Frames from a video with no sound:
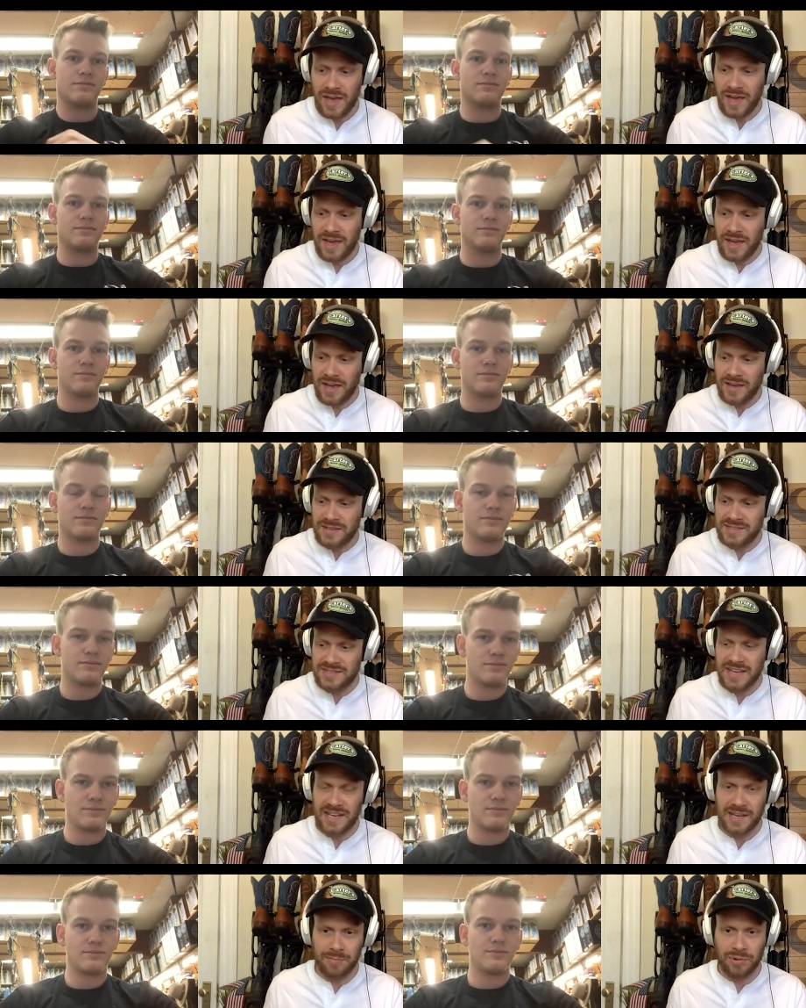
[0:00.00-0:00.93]
Speaker 1: a
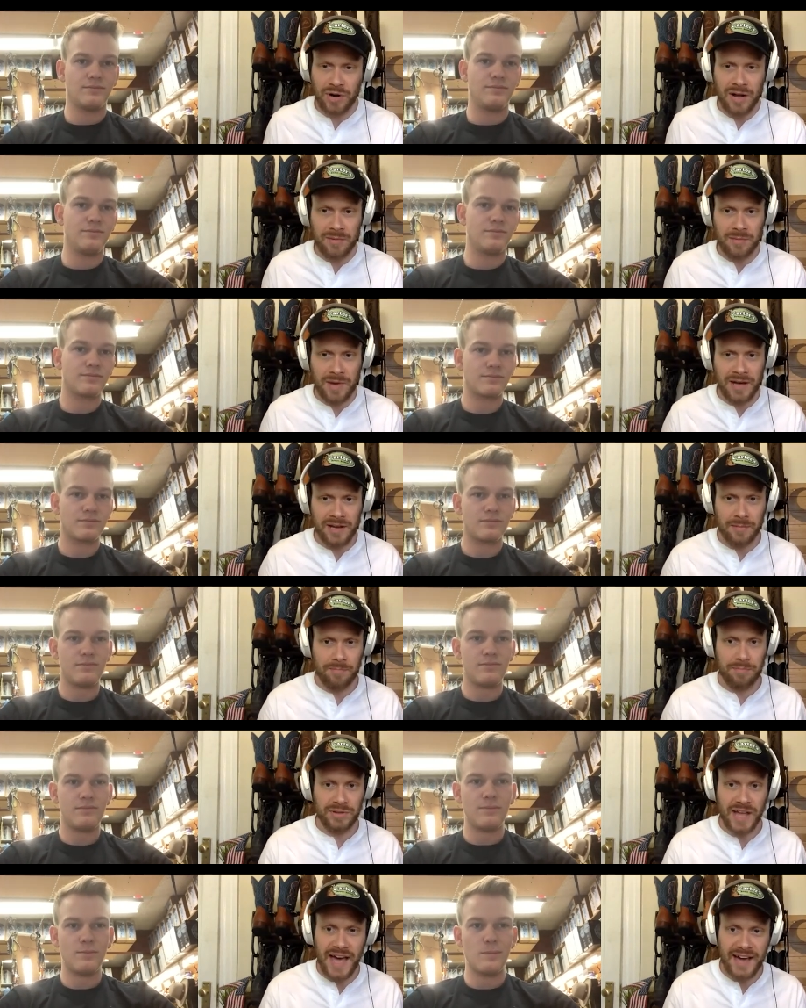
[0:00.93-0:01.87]
staining problem on a
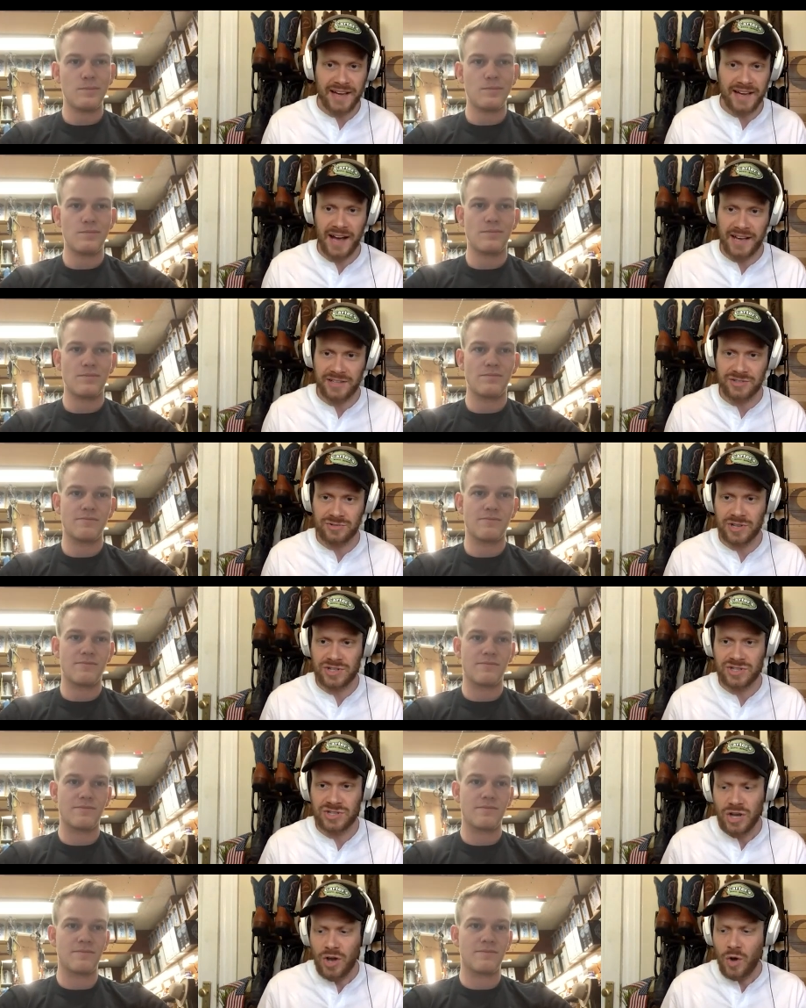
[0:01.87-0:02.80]
black
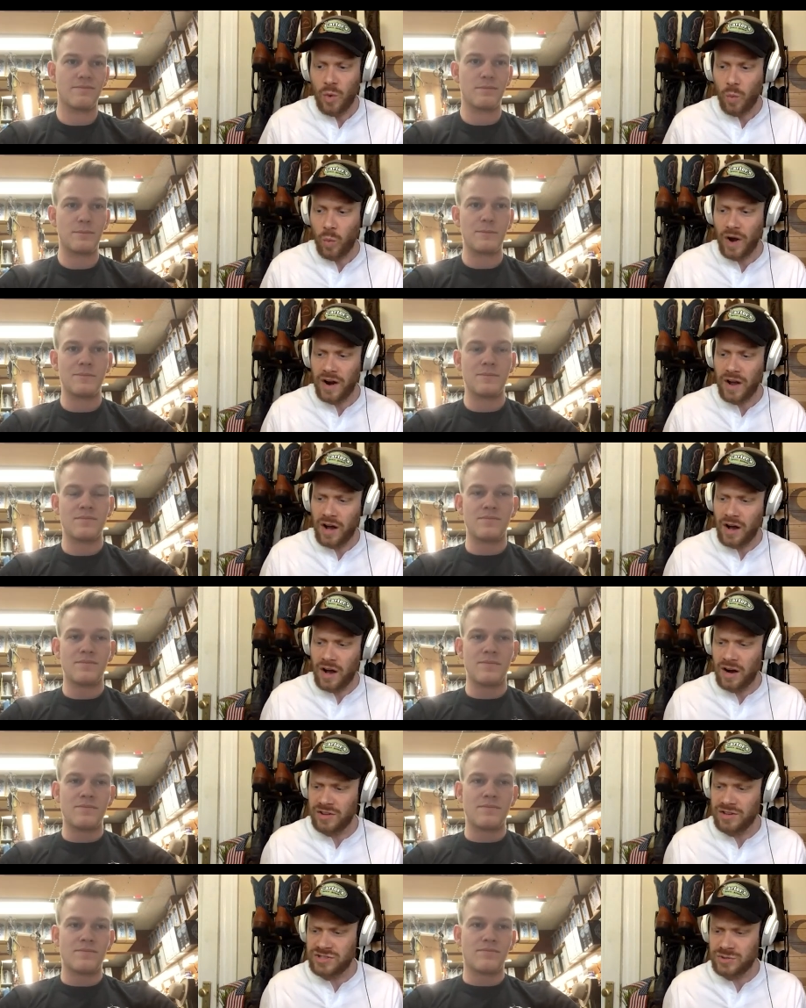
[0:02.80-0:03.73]
ostrich. What
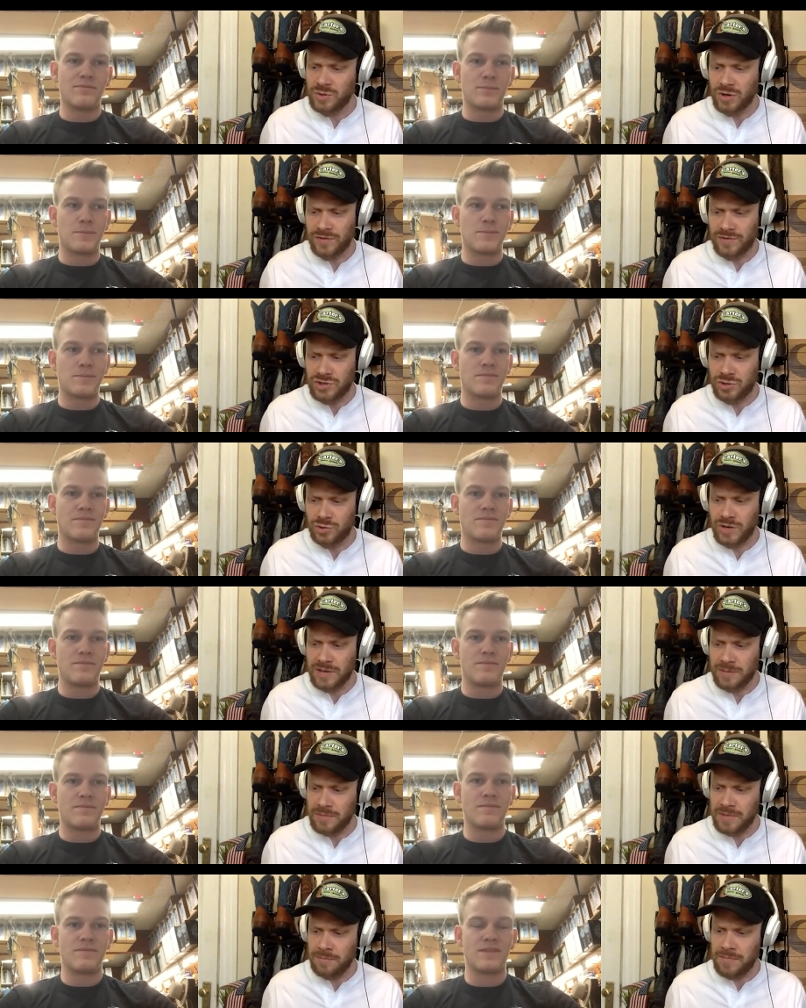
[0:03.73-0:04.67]
are the sort of
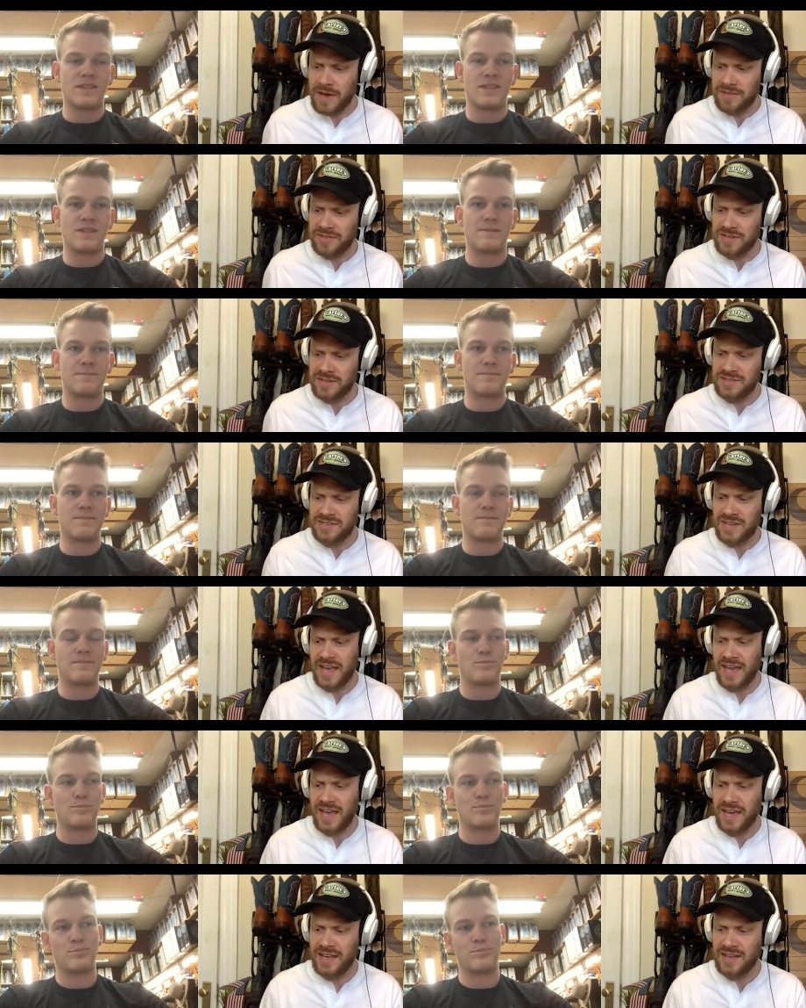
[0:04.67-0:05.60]
treatment methods
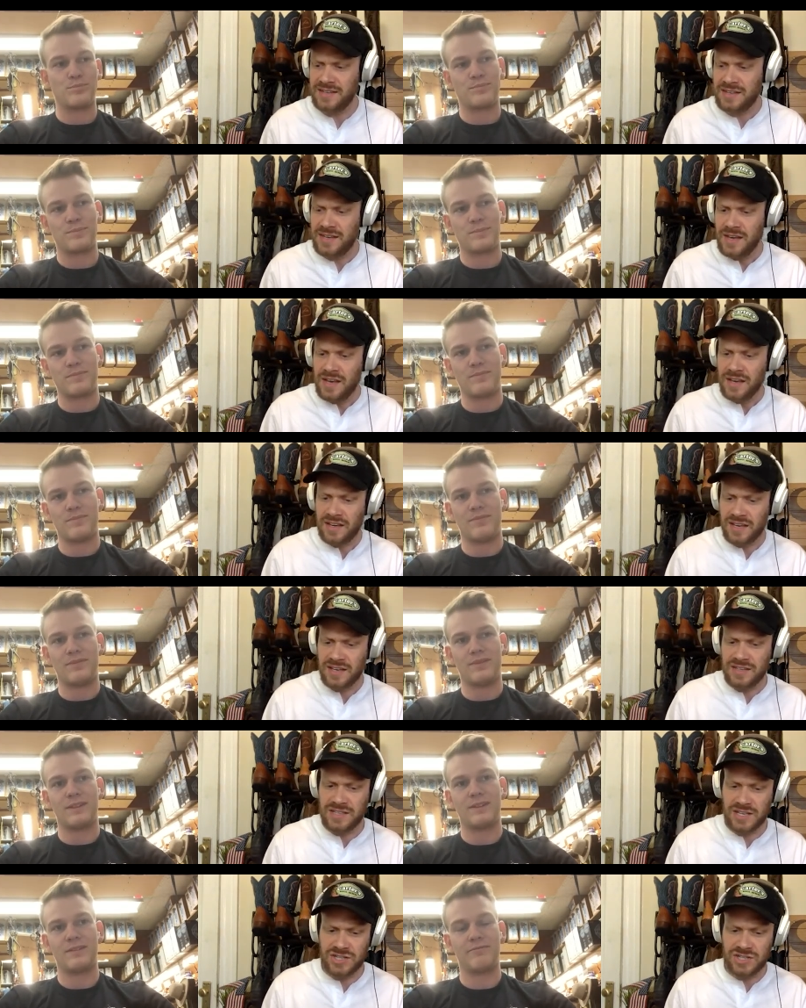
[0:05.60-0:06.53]
and
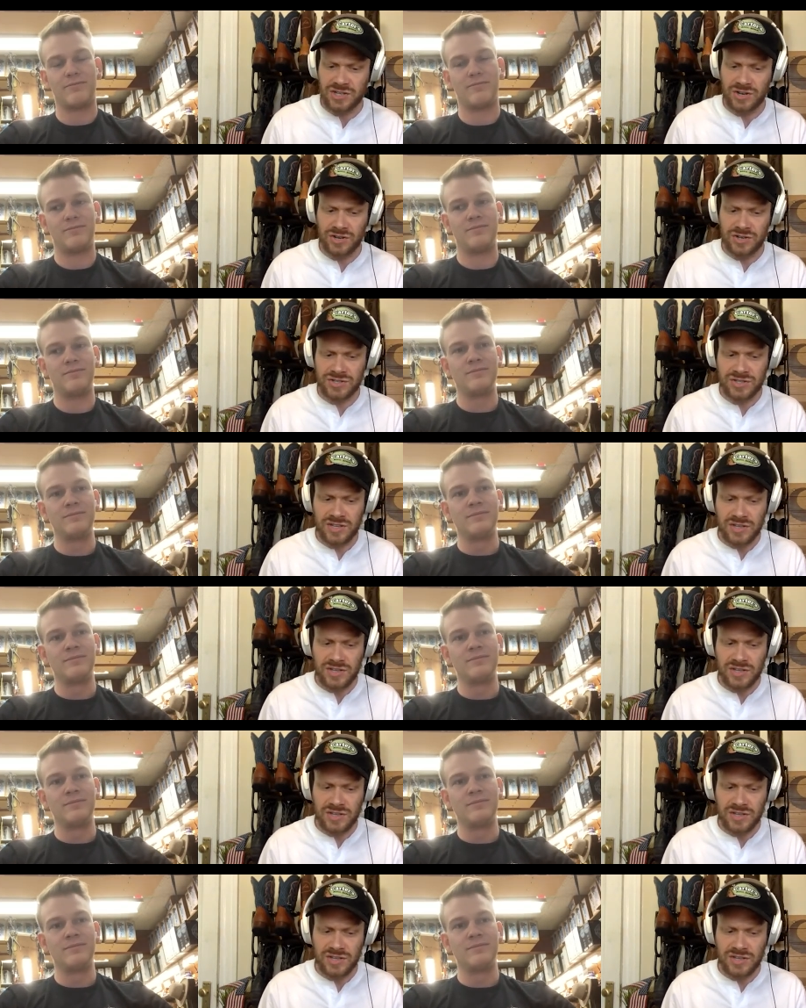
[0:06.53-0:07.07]
conditioners